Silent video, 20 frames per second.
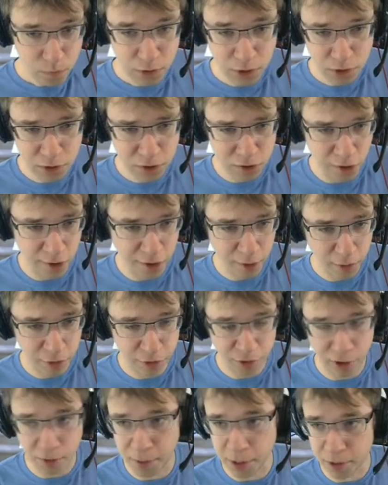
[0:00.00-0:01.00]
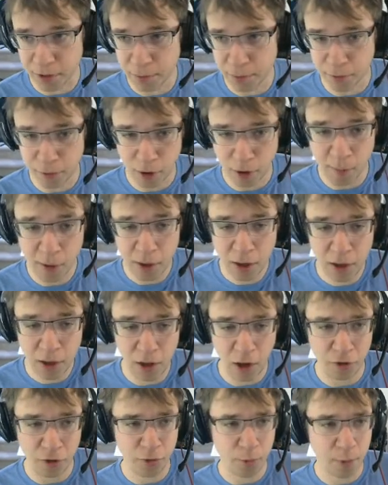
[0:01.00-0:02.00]
So I think we're just going to pick Demon Form.
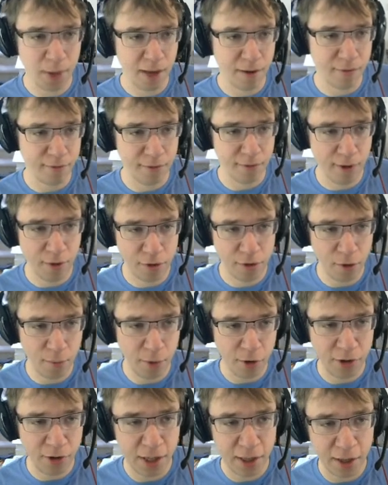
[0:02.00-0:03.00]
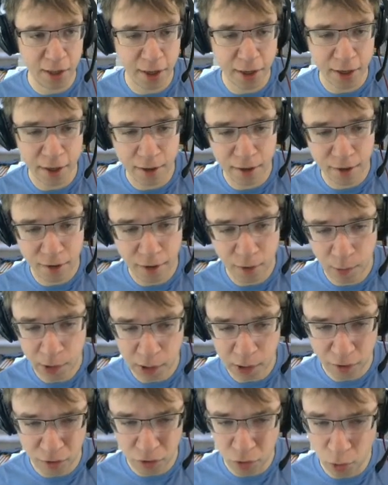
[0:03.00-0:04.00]
Also, we have so much healing that we
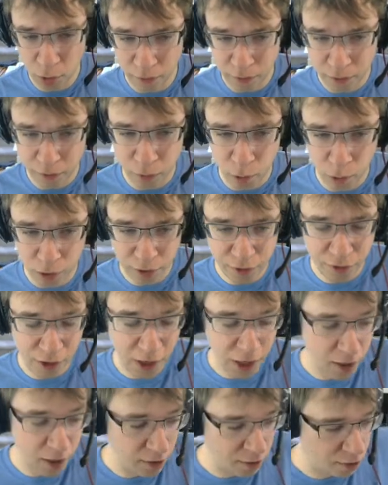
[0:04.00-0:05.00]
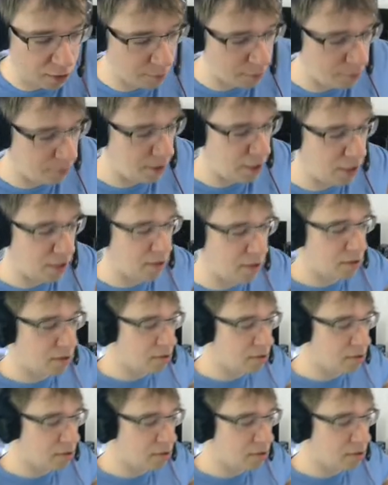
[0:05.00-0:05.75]
can sort of afford to take a little bit of a hit